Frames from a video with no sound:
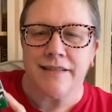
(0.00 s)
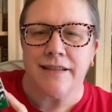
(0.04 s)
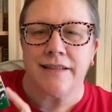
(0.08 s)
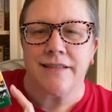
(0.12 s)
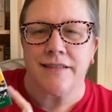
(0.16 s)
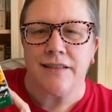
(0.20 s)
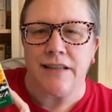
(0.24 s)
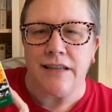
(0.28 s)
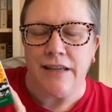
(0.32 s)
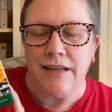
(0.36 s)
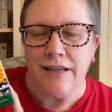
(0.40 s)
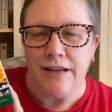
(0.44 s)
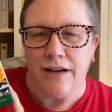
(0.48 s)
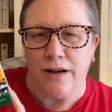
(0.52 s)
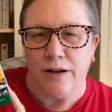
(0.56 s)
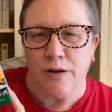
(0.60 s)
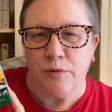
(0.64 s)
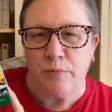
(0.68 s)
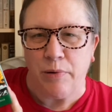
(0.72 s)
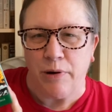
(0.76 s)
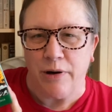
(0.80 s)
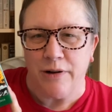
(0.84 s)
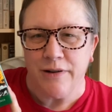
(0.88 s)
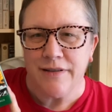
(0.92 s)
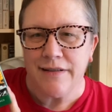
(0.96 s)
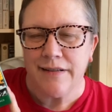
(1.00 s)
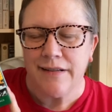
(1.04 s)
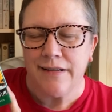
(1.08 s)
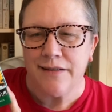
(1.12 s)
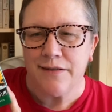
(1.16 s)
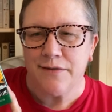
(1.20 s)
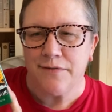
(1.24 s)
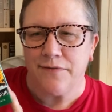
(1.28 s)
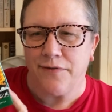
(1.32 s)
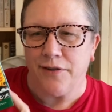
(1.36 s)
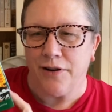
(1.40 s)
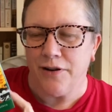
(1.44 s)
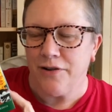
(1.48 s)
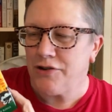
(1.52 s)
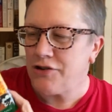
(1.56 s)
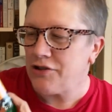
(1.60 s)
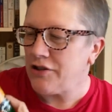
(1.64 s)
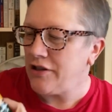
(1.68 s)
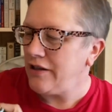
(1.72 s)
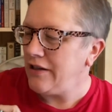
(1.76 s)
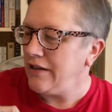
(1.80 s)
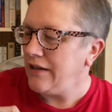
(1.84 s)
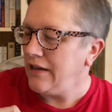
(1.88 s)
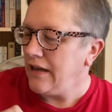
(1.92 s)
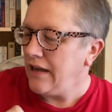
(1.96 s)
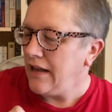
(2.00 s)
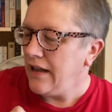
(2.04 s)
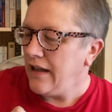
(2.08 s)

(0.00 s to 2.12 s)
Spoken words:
it's the young person's version,